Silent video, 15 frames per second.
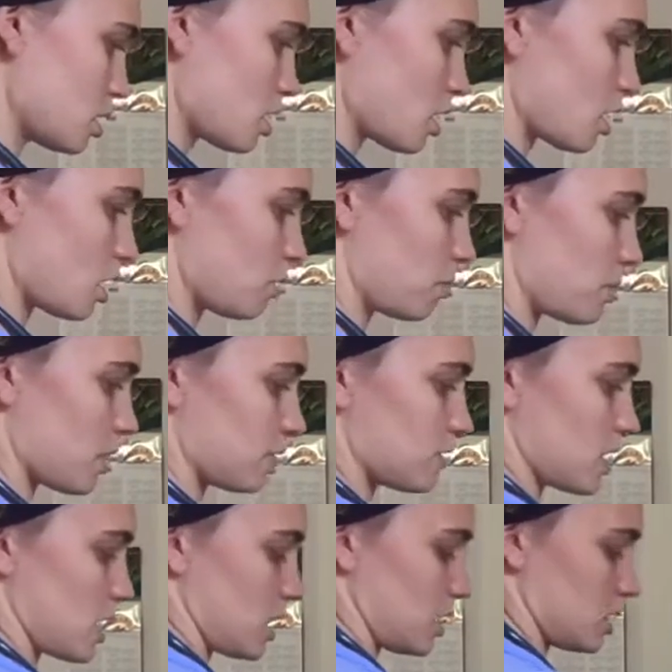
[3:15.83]
above
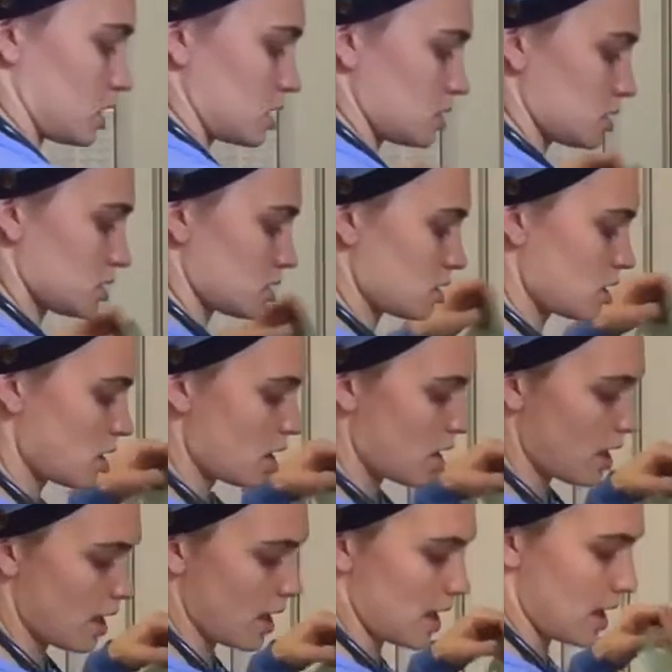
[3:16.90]
the anus.
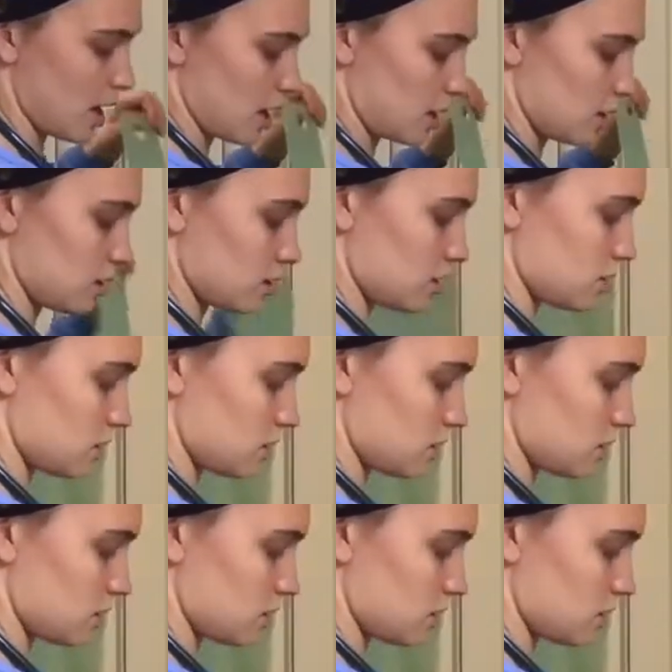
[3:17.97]
And